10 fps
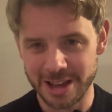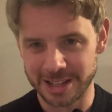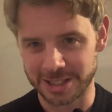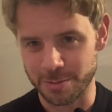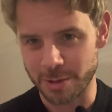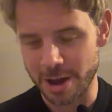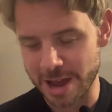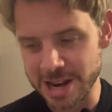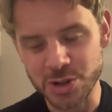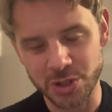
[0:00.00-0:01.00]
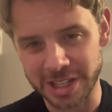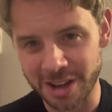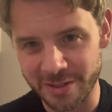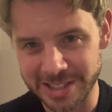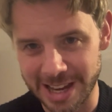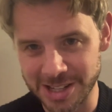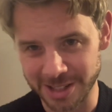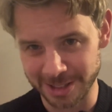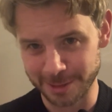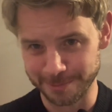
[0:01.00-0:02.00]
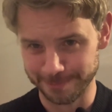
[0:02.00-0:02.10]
some interesting conversations